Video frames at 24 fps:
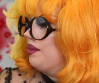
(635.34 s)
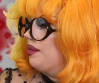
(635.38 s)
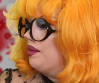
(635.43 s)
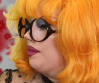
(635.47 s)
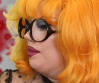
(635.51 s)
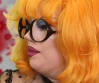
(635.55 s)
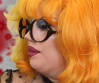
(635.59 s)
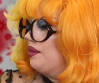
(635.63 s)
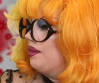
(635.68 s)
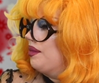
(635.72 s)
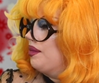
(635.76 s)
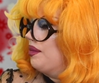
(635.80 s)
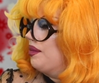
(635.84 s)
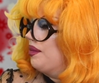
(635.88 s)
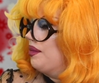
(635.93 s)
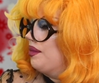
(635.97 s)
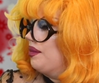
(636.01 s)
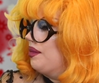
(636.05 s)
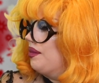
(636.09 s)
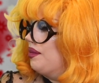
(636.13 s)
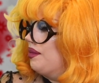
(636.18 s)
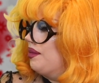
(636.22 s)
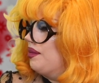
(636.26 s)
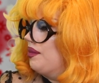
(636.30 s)

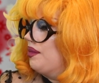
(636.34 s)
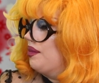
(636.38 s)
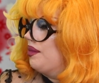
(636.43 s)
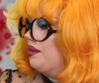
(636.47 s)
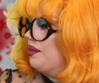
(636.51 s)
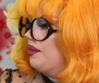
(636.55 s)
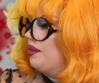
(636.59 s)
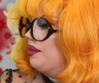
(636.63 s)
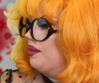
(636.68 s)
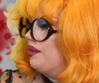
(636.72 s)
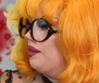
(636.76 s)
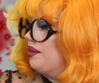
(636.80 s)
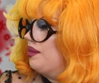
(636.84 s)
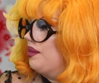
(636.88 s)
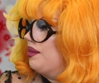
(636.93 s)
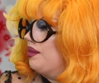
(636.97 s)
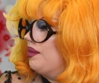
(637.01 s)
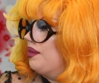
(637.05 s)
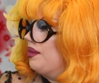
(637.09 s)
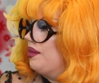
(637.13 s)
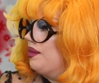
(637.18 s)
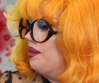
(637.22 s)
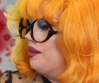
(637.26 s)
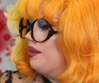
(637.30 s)

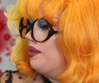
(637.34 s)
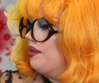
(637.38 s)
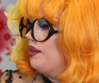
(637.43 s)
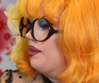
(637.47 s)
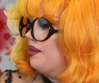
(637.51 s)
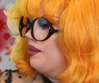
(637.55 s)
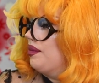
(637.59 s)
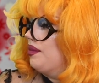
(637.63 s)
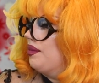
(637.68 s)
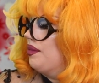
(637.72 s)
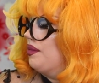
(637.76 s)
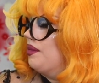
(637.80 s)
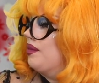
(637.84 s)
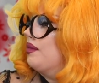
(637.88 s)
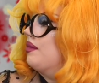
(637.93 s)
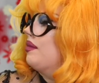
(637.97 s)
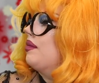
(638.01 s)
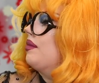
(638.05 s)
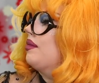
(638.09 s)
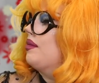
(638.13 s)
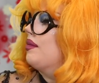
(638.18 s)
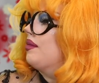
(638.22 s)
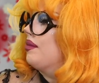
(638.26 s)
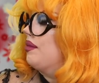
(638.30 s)

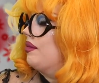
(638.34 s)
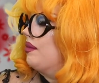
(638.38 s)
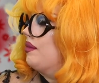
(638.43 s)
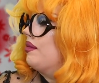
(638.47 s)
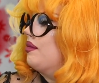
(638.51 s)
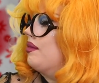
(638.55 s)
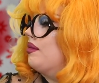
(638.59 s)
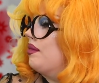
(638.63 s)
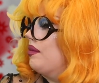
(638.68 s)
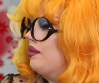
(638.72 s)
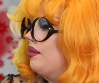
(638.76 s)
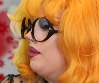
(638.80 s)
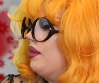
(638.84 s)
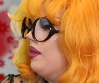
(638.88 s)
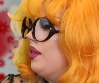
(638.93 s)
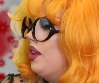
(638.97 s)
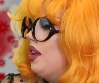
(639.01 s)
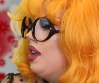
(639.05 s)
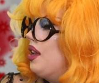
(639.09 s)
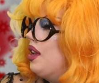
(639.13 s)
The person shown says nothing.